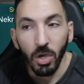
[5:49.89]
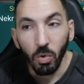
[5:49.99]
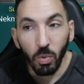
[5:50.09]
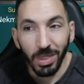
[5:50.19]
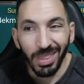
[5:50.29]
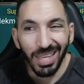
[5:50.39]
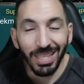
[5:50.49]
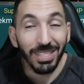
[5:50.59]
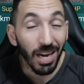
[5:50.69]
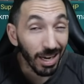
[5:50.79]
with the
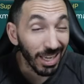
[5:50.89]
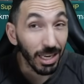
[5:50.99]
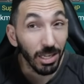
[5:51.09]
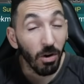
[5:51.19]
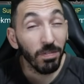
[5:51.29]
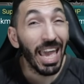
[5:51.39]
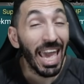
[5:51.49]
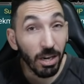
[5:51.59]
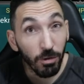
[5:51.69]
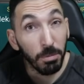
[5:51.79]
targeting of the
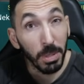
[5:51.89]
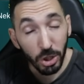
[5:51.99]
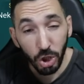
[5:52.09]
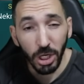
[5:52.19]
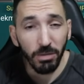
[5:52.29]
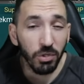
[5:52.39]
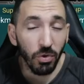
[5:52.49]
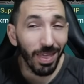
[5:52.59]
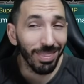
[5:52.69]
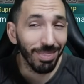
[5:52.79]
Head of Mischief, so
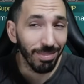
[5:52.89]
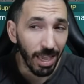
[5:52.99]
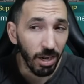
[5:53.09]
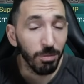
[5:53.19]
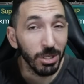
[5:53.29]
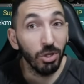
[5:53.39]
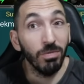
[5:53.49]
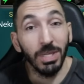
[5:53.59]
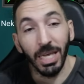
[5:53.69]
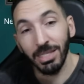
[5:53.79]
that Head of Mischief
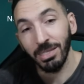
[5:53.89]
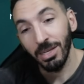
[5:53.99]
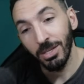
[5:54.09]
gets